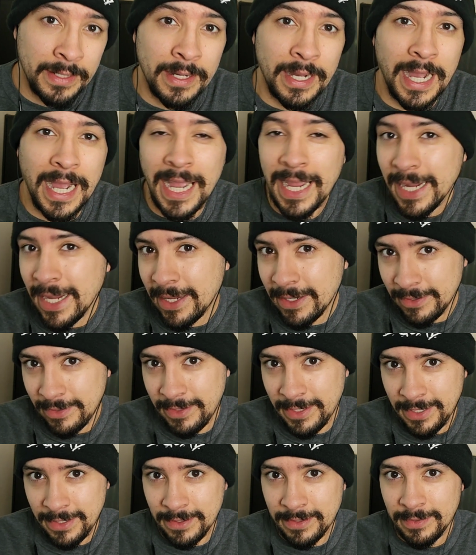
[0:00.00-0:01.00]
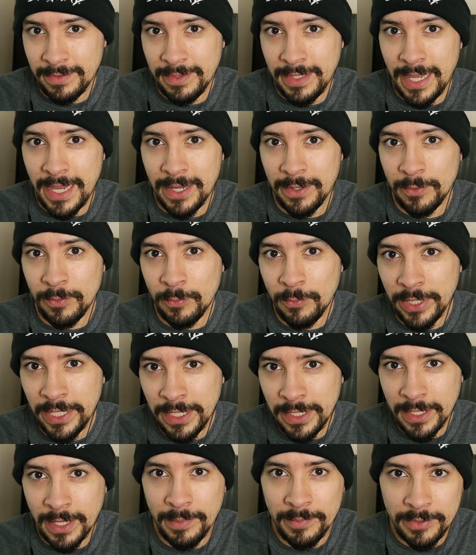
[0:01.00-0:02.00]
I gotta think that when
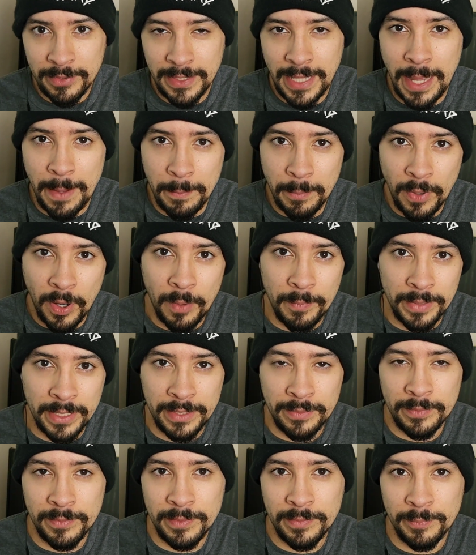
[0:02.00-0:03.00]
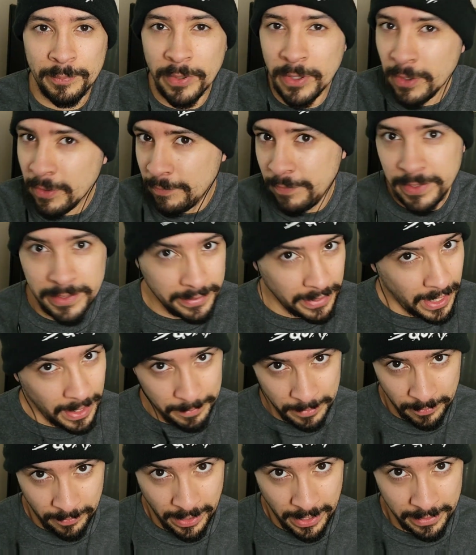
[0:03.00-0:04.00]
it comes to that moment, perfect
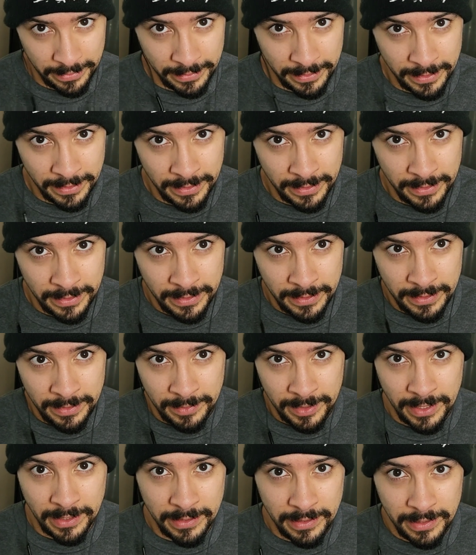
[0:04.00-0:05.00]
timing-wise, because